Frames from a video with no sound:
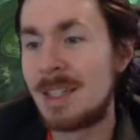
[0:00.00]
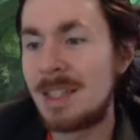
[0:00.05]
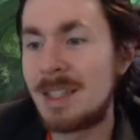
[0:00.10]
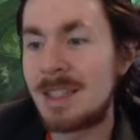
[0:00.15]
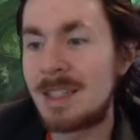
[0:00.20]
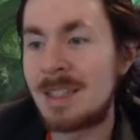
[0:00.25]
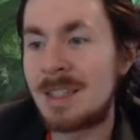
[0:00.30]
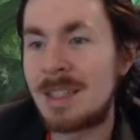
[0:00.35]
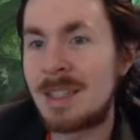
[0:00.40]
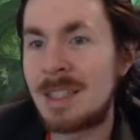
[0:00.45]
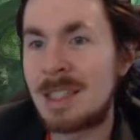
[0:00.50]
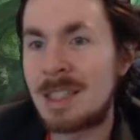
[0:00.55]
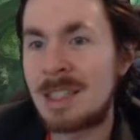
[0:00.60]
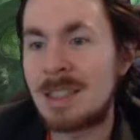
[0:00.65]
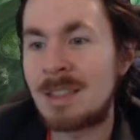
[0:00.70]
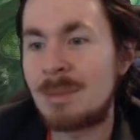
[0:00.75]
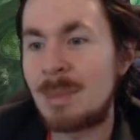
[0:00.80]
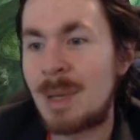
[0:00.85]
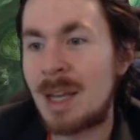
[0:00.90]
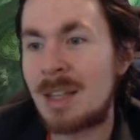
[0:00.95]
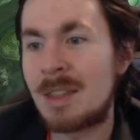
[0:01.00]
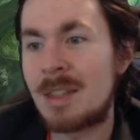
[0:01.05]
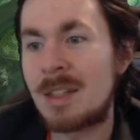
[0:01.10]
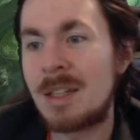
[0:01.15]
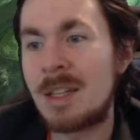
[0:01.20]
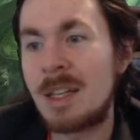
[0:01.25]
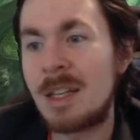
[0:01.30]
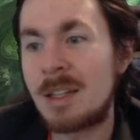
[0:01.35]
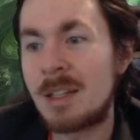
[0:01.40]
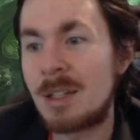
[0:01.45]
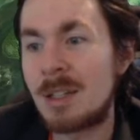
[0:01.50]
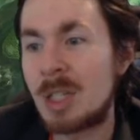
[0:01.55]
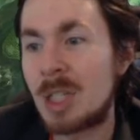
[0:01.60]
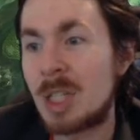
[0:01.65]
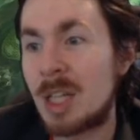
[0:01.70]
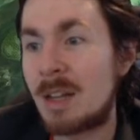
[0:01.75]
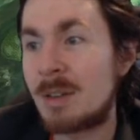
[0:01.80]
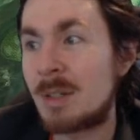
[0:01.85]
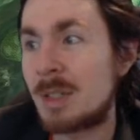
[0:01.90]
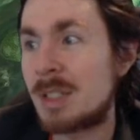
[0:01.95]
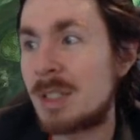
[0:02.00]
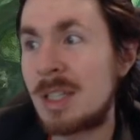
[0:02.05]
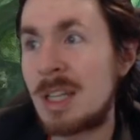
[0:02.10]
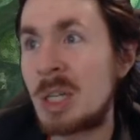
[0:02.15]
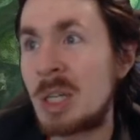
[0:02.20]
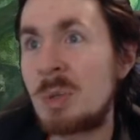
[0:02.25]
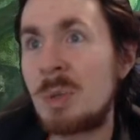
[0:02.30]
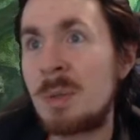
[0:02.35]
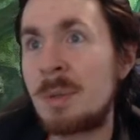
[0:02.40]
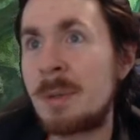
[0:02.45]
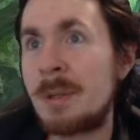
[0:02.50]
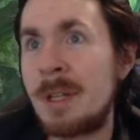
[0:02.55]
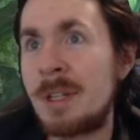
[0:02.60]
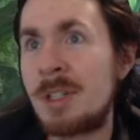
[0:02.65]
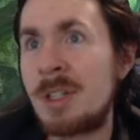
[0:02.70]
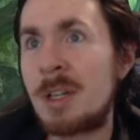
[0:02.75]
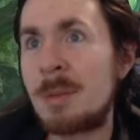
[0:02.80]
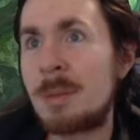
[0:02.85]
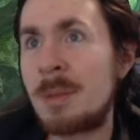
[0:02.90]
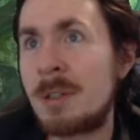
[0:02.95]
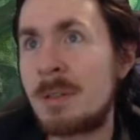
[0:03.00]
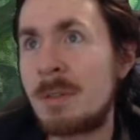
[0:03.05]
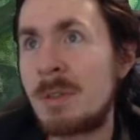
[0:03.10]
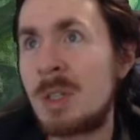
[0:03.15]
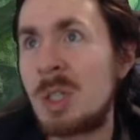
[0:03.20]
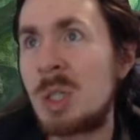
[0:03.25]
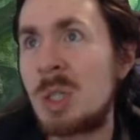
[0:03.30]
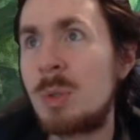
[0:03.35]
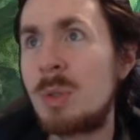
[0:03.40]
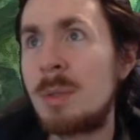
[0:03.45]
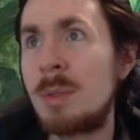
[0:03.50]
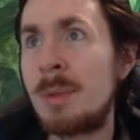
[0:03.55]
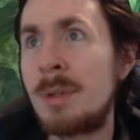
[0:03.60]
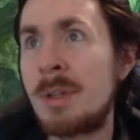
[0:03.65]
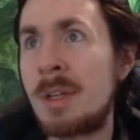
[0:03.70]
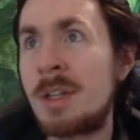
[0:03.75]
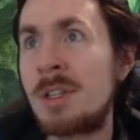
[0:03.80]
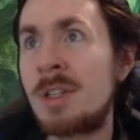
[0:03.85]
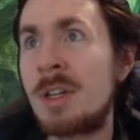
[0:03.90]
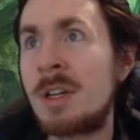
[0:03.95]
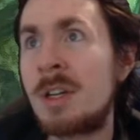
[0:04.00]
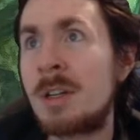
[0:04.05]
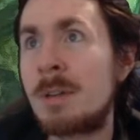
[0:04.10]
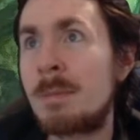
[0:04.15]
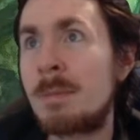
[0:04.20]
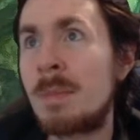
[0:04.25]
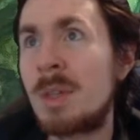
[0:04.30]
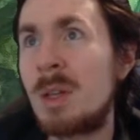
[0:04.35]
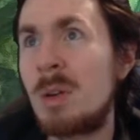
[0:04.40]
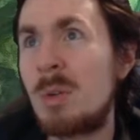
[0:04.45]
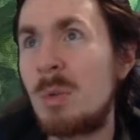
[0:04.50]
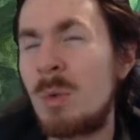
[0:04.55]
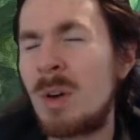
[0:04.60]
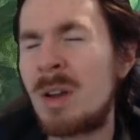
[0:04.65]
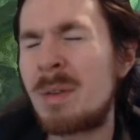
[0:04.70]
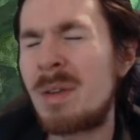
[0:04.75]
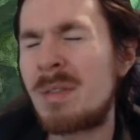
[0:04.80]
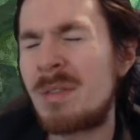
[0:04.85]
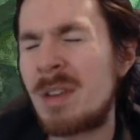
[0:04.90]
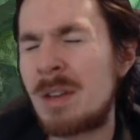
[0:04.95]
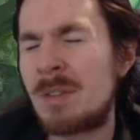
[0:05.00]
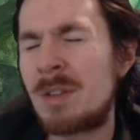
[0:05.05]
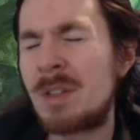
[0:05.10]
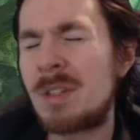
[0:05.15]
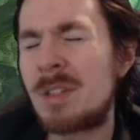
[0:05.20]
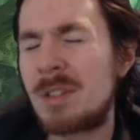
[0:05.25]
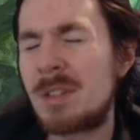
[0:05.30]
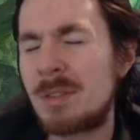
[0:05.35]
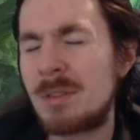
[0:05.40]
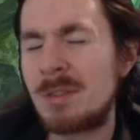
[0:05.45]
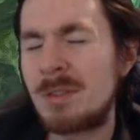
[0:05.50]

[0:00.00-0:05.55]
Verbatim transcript: uh, back in the day. I'm just saying, Cool little Hedgehog, man. little Hedgehog, one of my favorites.